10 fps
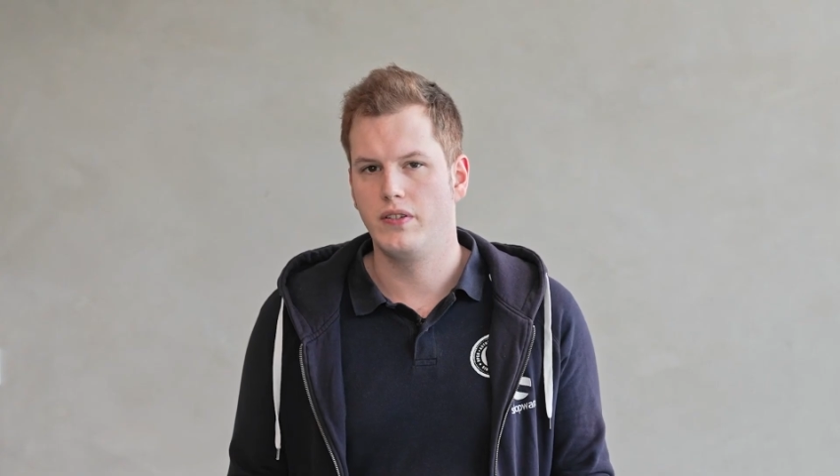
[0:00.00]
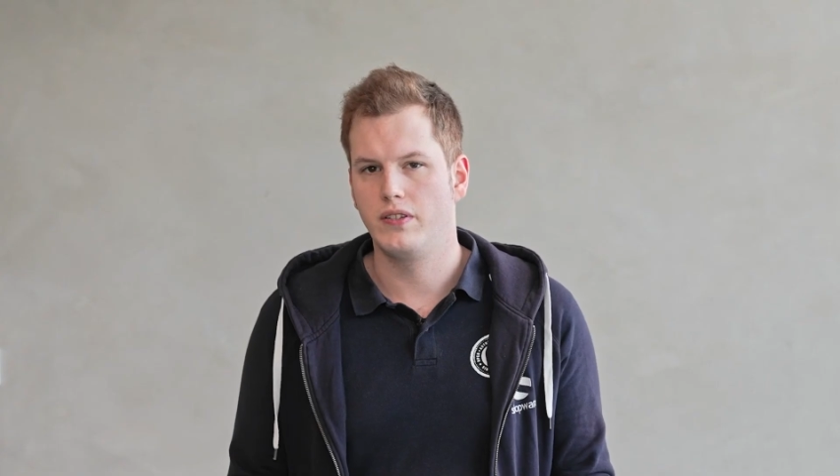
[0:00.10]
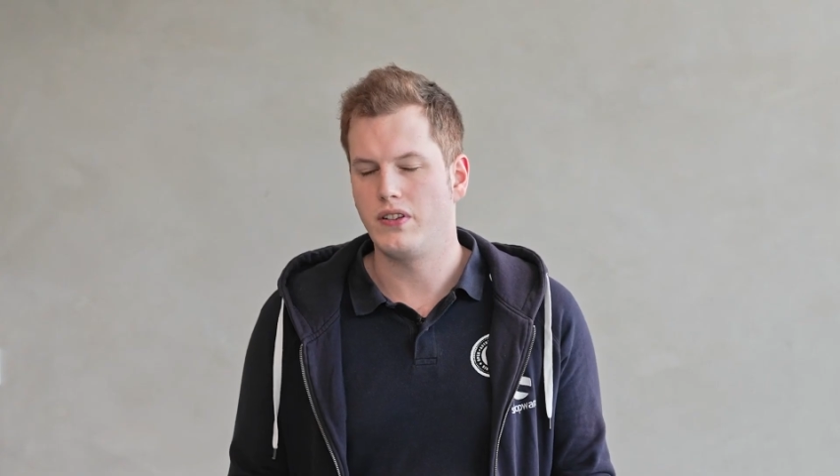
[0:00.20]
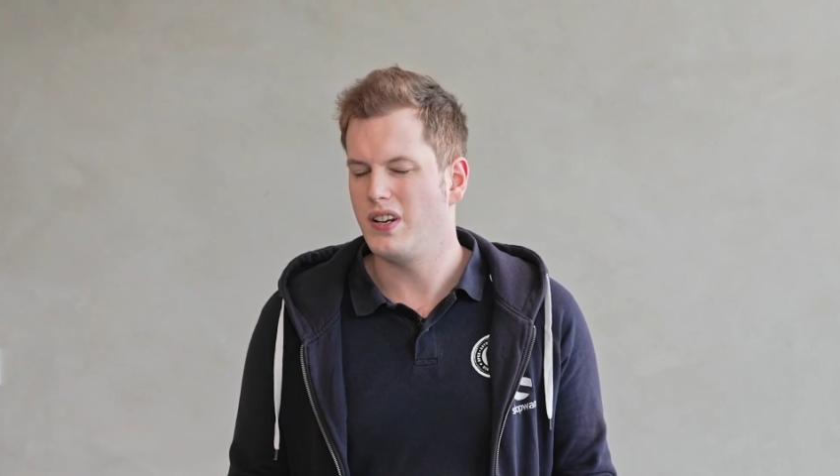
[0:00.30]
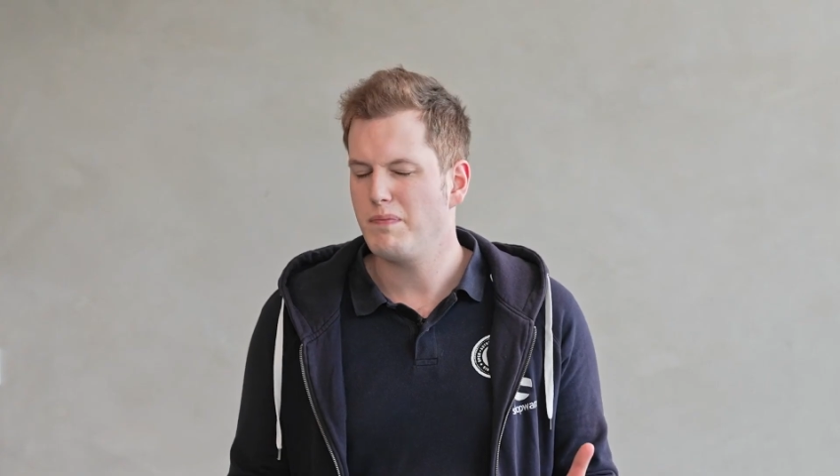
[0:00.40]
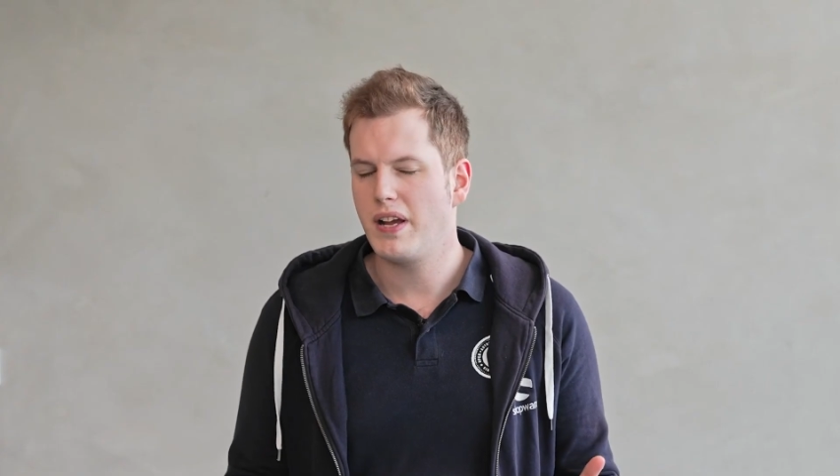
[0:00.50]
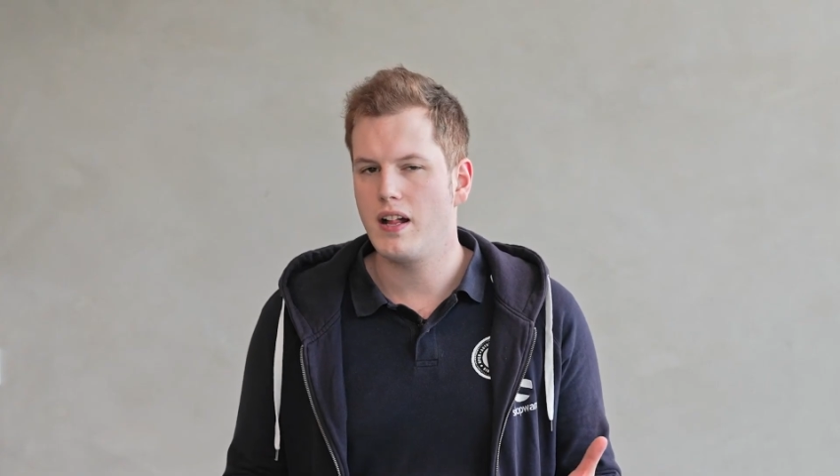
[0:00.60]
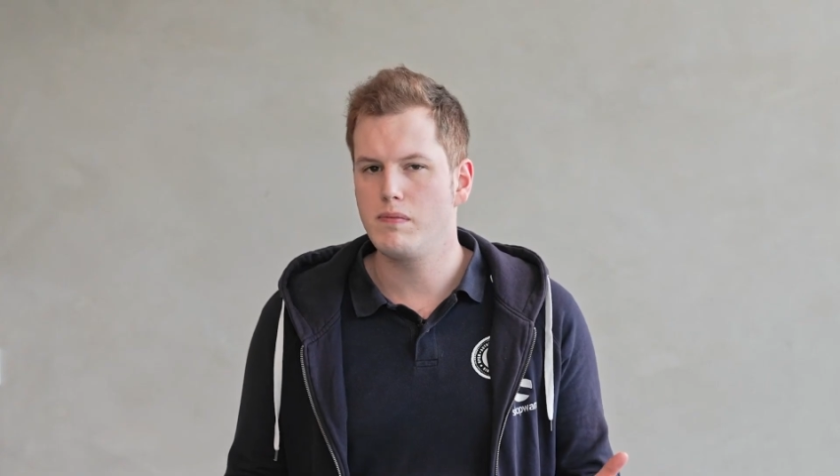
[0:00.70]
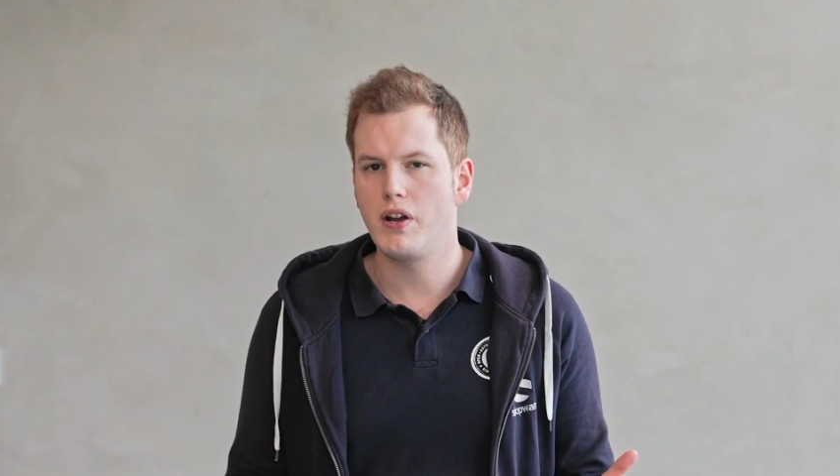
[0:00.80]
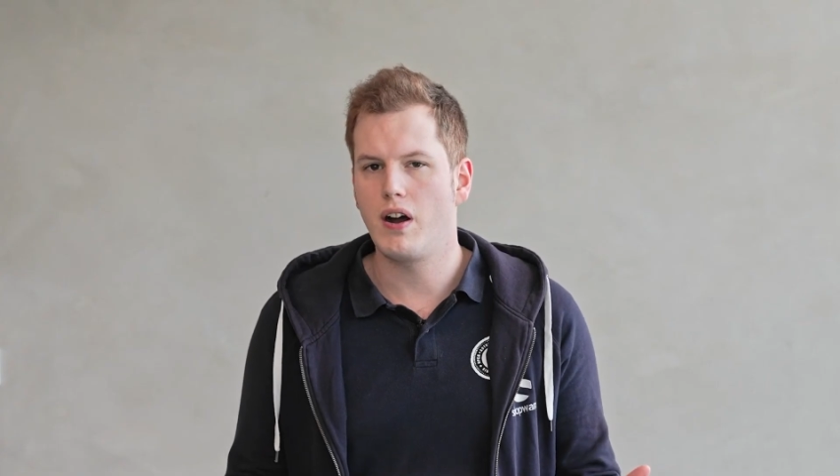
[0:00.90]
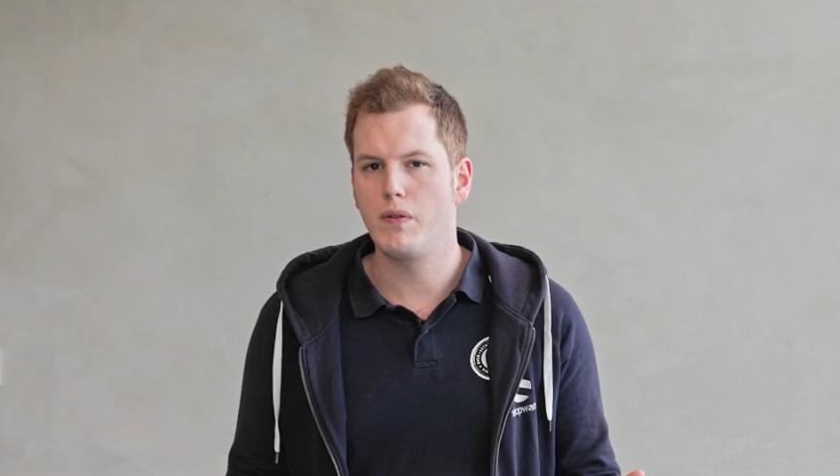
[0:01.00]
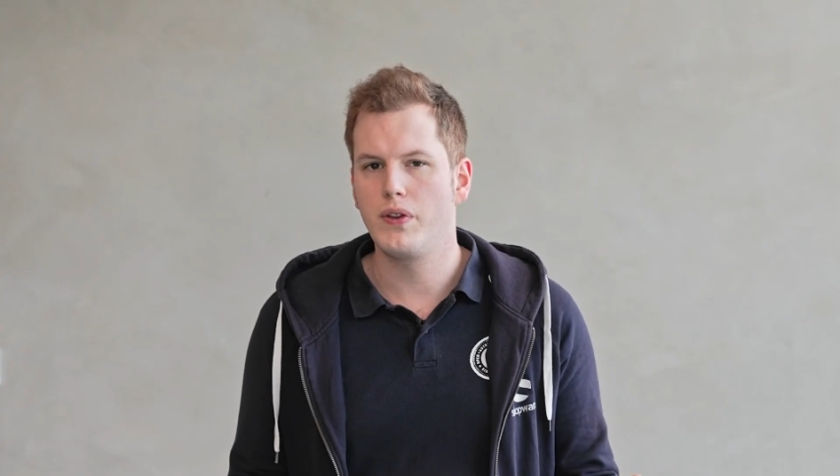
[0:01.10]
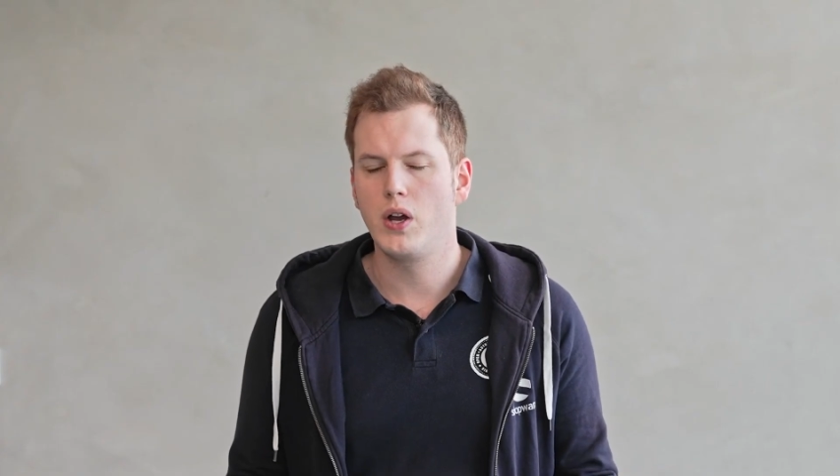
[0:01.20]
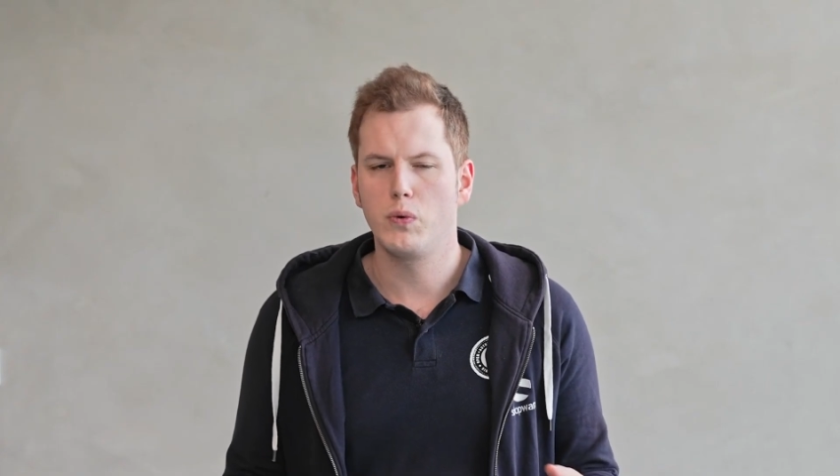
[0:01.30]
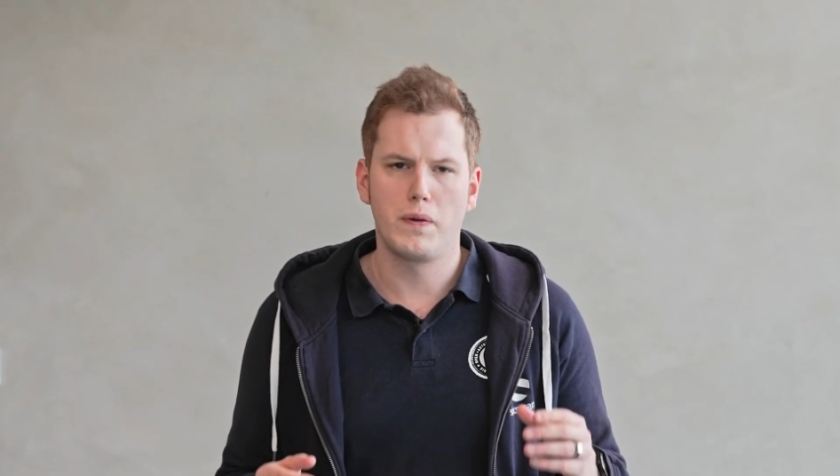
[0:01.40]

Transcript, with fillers: so let me help you out